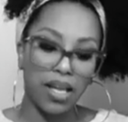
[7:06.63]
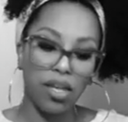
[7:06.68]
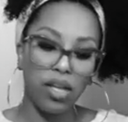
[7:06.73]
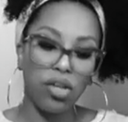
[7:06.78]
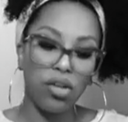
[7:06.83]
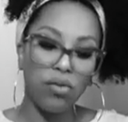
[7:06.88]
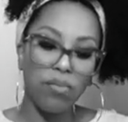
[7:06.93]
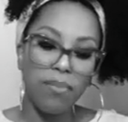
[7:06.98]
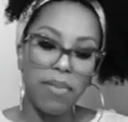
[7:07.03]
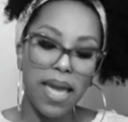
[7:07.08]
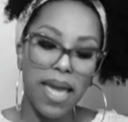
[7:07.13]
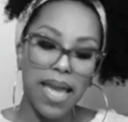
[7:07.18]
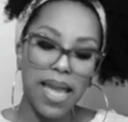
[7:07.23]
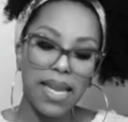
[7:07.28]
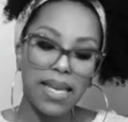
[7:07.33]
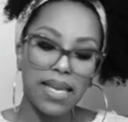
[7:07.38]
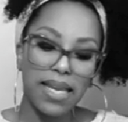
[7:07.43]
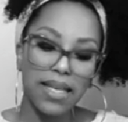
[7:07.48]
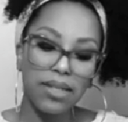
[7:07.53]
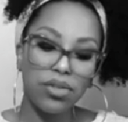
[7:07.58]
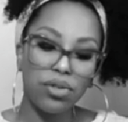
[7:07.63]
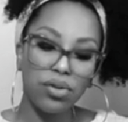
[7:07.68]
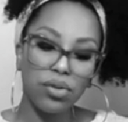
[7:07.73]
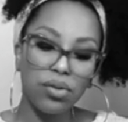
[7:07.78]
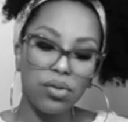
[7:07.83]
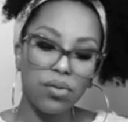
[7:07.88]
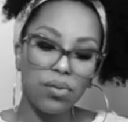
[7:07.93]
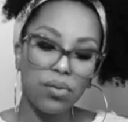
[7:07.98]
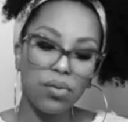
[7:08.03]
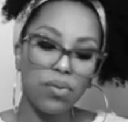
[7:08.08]
You may need
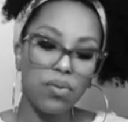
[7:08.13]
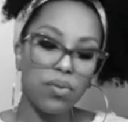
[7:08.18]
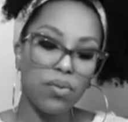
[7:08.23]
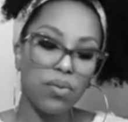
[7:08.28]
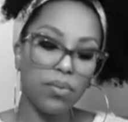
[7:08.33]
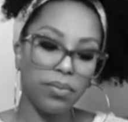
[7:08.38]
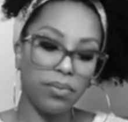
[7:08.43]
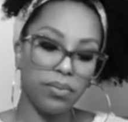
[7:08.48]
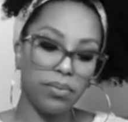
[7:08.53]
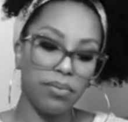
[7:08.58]
to